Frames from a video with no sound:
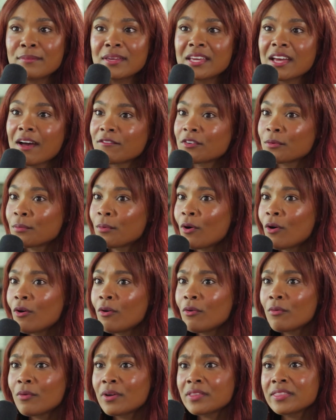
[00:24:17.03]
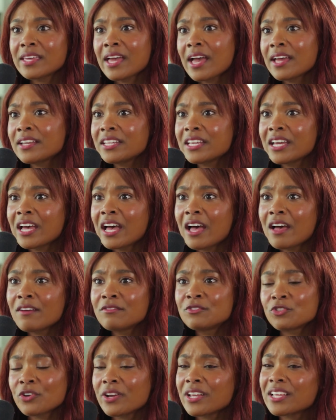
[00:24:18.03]
Be comfortable with the idea
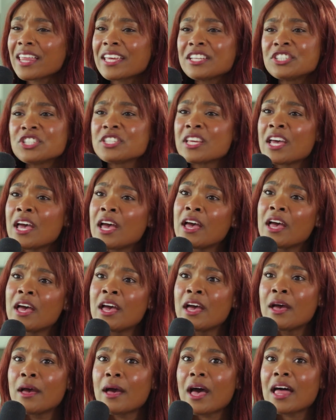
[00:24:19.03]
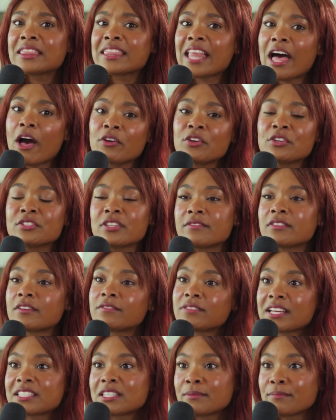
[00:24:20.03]
of drink. Like, just allow yourself the
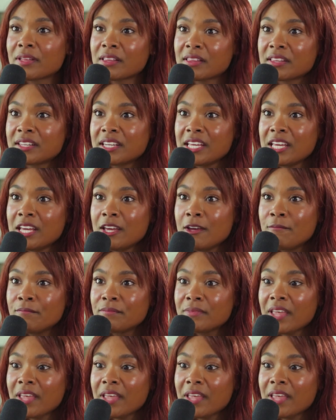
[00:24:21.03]
flexibility.